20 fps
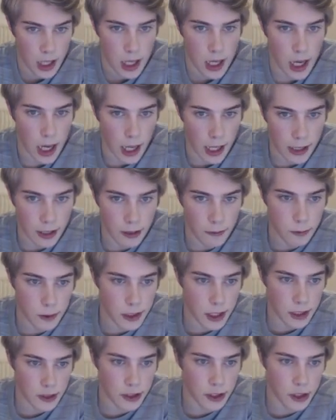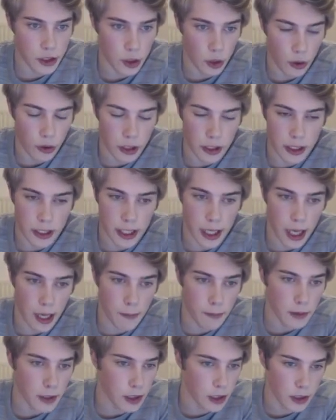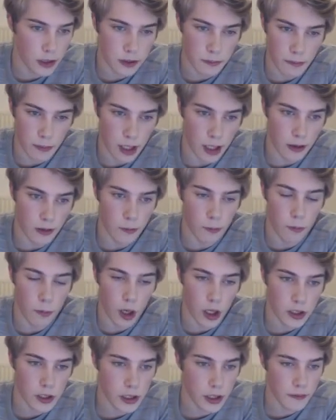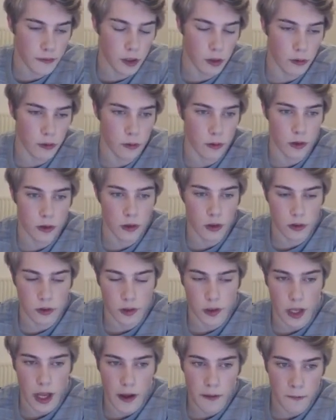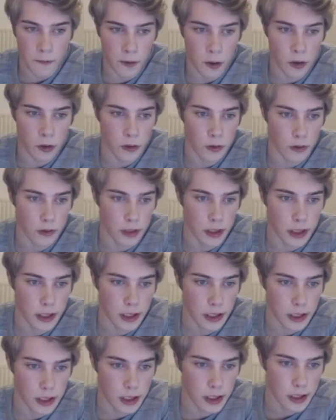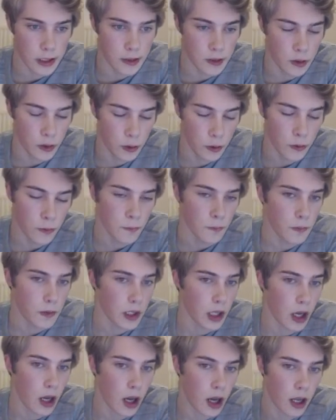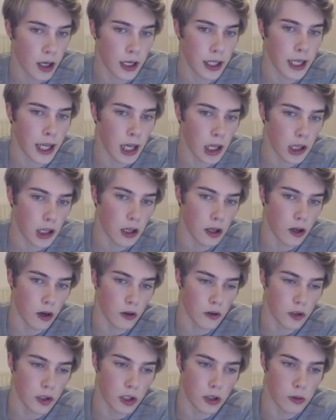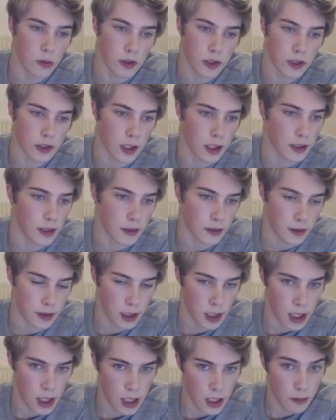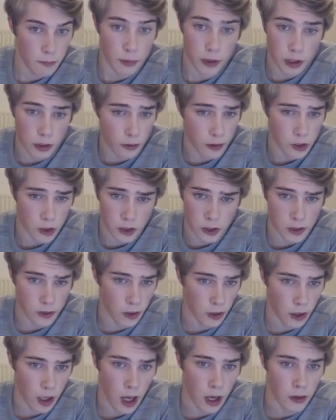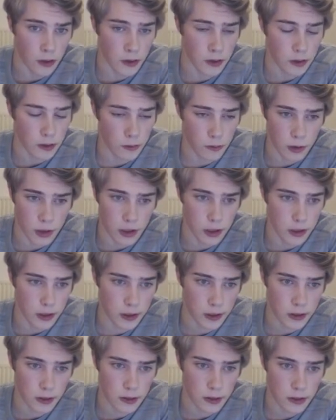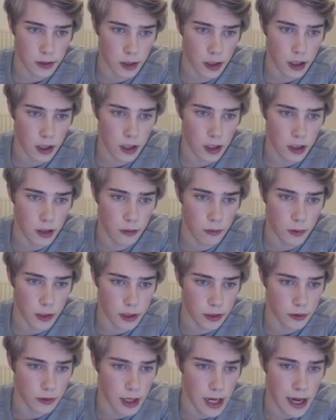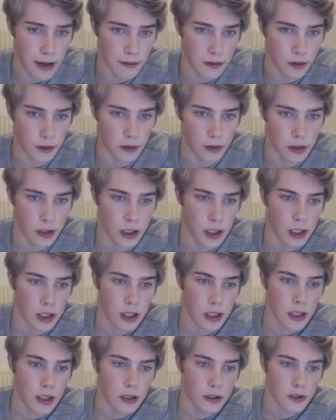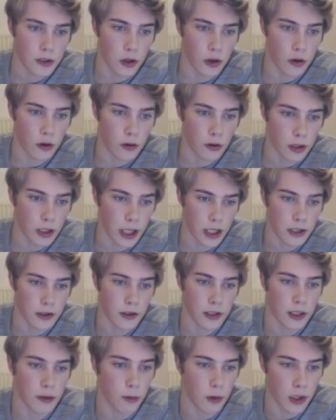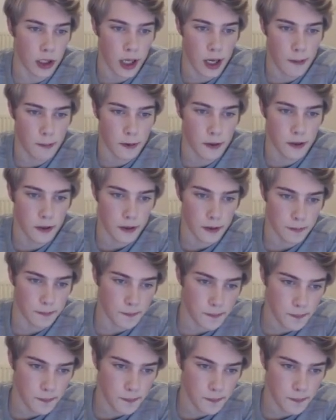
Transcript: and it was actually shown in the game. It doesn't matter much if the rook goes to f1 or e2. Uh, the king can go to the queen side. But the question is, how what does uh, white do after? So king to d1 happens,